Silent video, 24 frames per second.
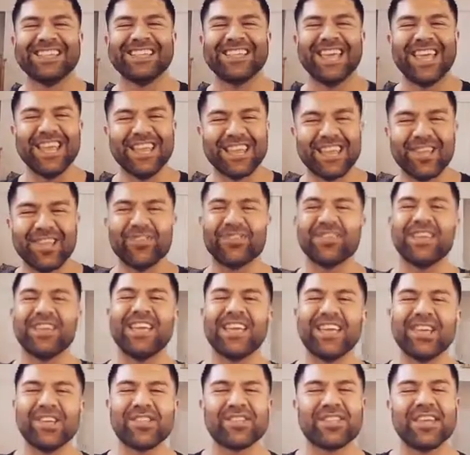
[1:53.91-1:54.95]
Thank you,
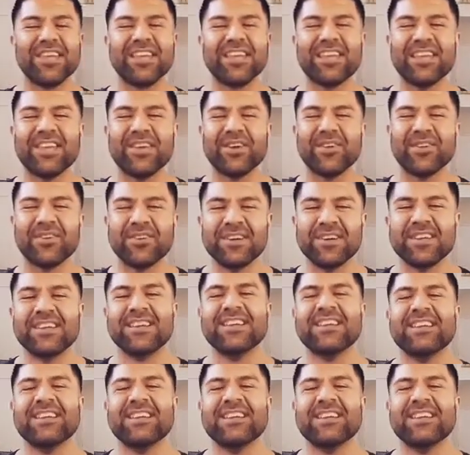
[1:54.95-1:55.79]
thank you, thank you.